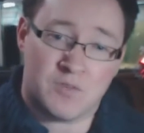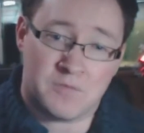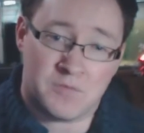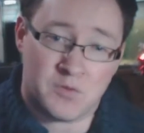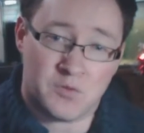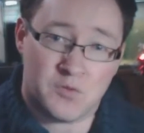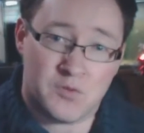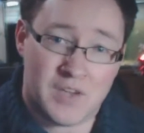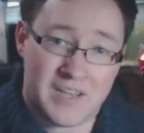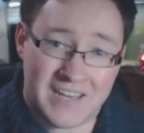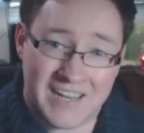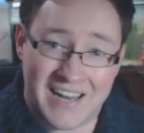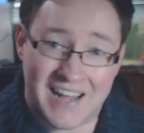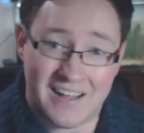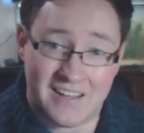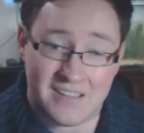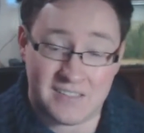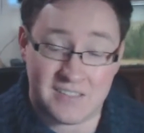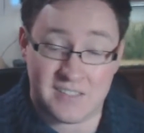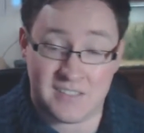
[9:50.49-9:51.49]
review and
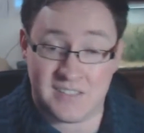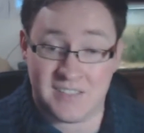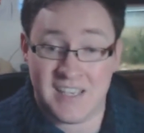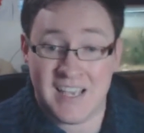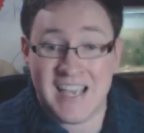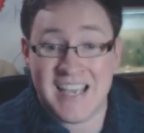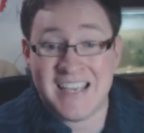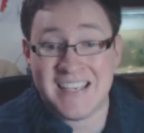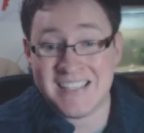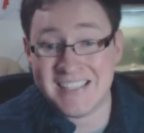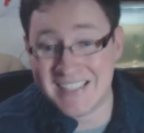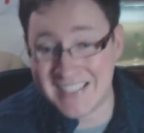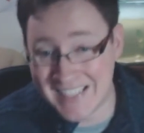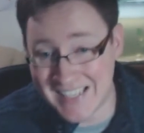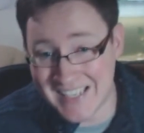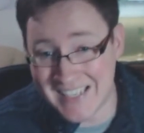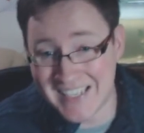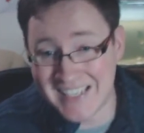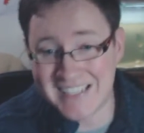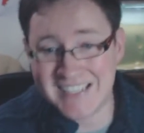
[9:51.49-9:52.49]
analysis
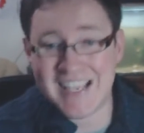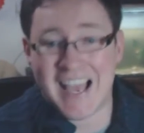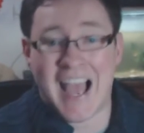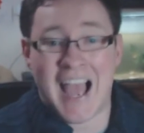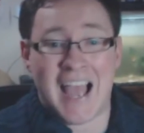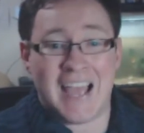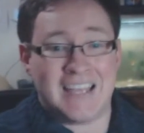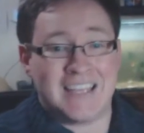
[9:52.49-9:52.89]
series.